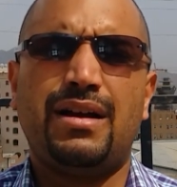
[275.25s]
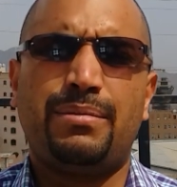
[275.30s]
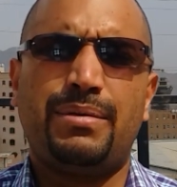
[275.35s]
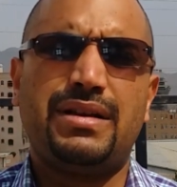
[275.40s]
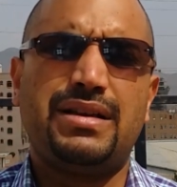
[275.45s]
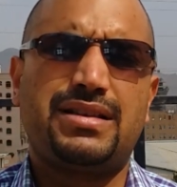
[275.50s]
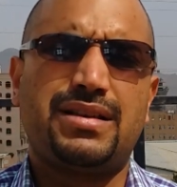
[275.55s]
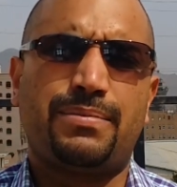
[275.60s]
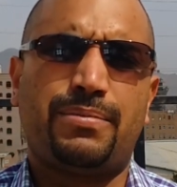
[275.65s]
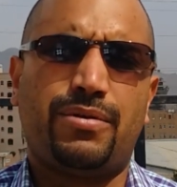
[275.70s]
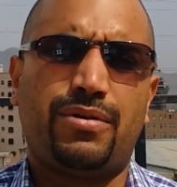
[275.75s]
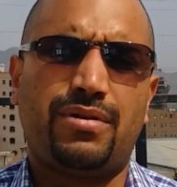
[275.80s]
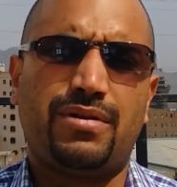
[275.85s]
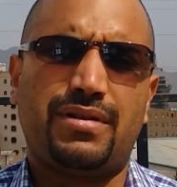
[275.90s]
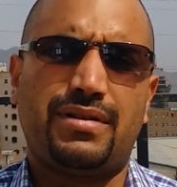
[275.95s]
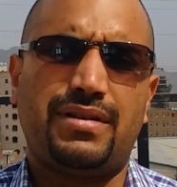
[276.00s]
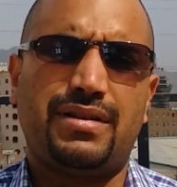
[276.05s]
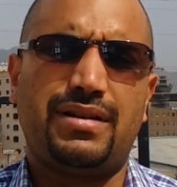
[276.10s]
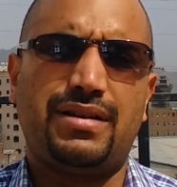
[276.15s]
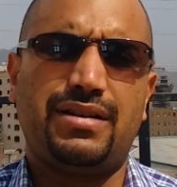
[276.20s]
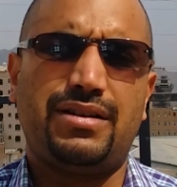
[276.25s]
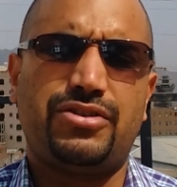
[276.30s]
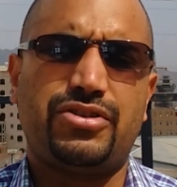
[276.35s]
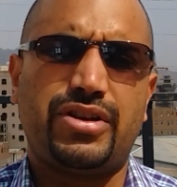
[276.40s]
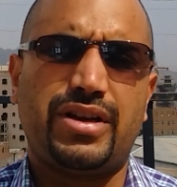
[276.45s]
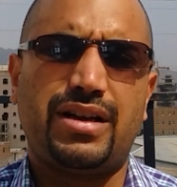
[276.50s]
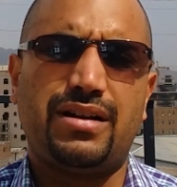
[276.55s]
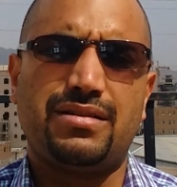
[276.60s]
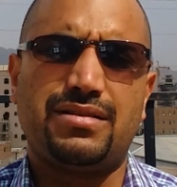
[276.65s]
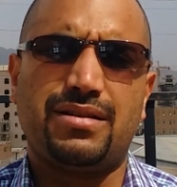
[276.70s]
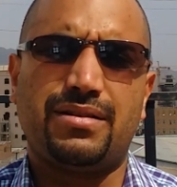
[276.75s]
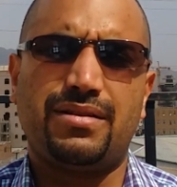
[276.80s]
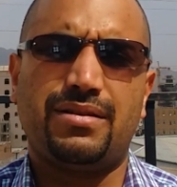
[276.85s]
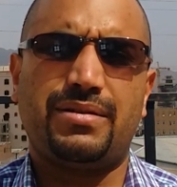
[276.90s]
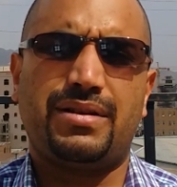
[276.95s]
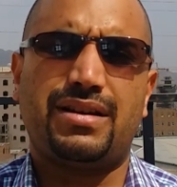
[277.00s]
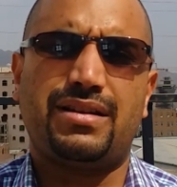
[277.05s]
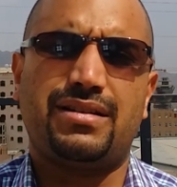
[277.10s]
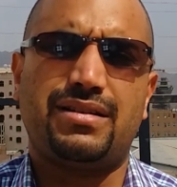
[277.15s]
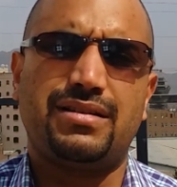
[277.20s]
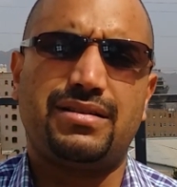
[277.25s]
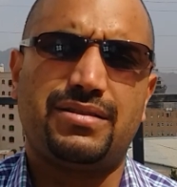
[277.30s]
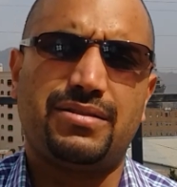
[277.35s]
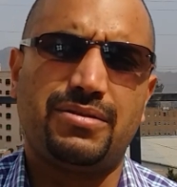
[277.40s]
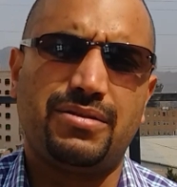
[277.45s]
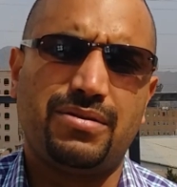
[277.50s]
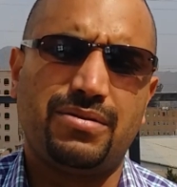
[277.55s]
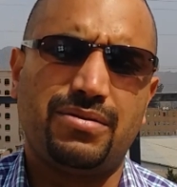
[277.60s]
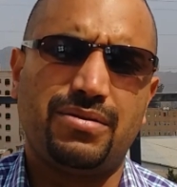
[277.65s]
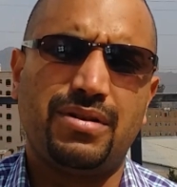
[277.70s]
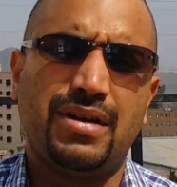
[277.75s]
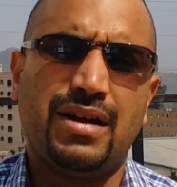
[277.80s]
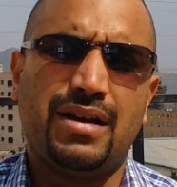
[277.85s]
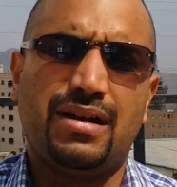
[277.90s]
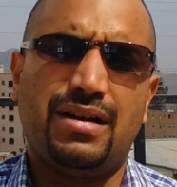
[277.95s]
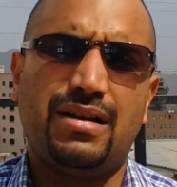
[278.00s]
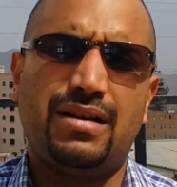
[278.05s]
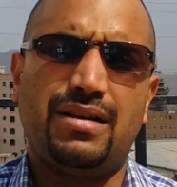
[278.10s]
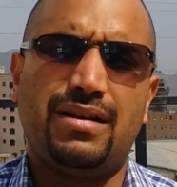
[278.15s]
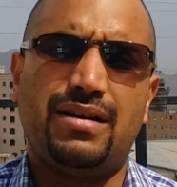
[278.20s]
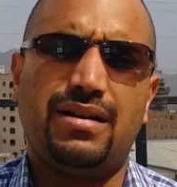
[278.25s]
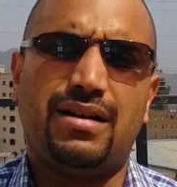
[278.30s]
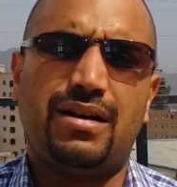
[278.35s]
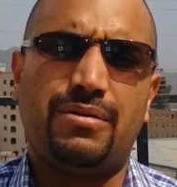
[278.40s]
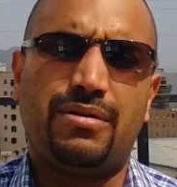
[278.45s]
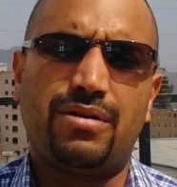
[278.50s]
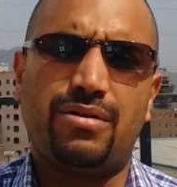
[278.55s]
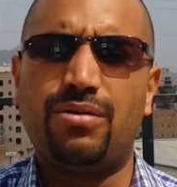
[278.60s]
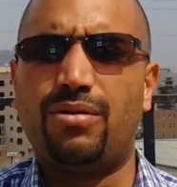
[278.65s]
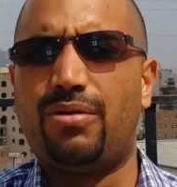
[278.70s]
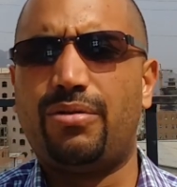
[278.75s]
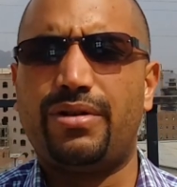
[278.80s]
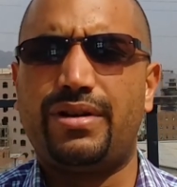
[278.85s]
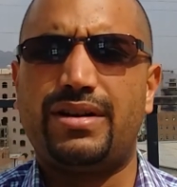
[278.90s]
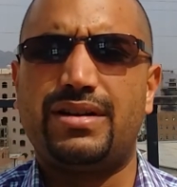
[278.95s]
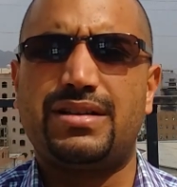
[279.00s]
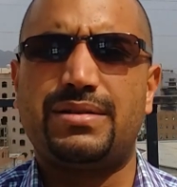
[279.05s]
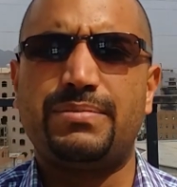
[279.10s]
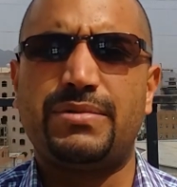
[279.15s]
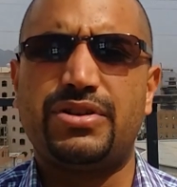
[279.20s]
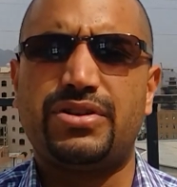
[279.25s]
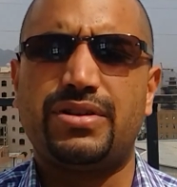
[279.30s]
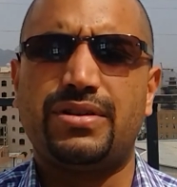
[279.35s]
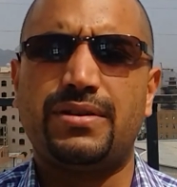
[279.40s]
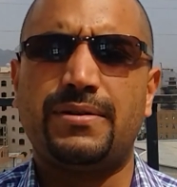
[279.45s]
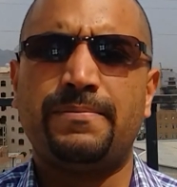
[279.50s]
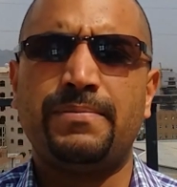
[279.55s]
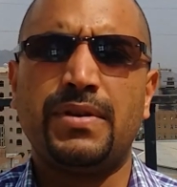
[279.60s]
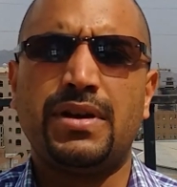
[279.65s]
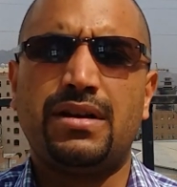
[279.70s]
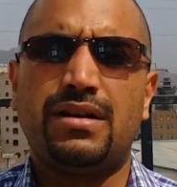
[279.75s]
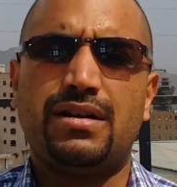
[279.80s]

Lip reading: Please support the channel so that we can continue our glorious mission.